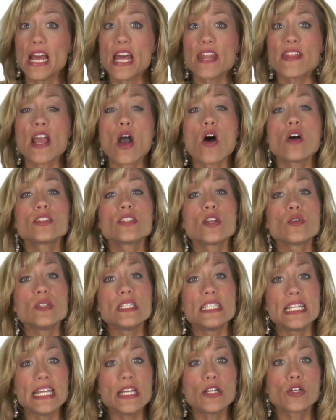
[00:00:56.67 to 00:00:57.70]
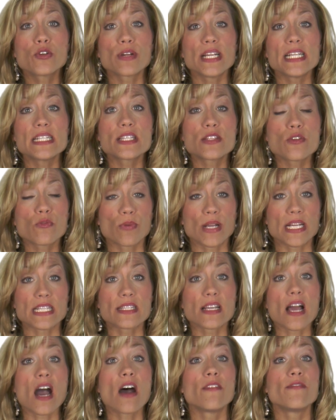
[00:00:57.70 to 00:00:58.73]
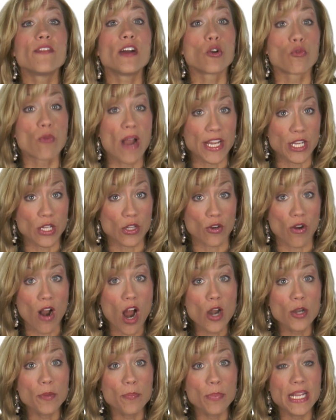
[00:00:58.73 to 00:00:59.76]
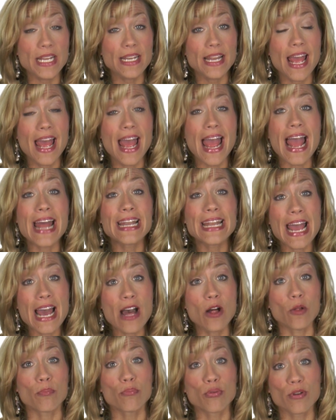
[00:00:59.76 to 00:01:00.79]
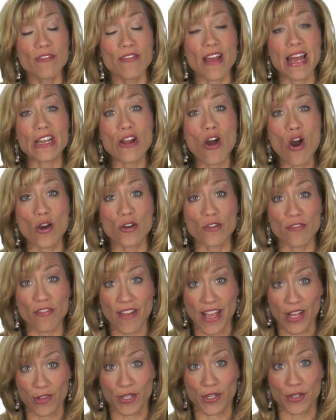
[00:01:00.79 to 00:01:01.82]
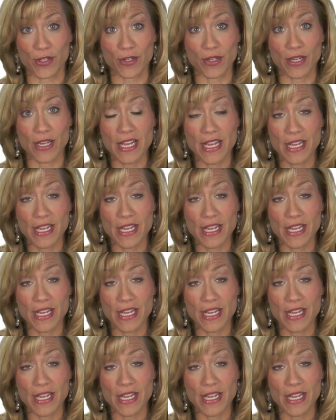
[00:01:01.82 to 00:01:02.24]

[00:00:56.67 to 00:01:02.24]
They also decrease the risk of irregular heartbeat and help prevent heart failure.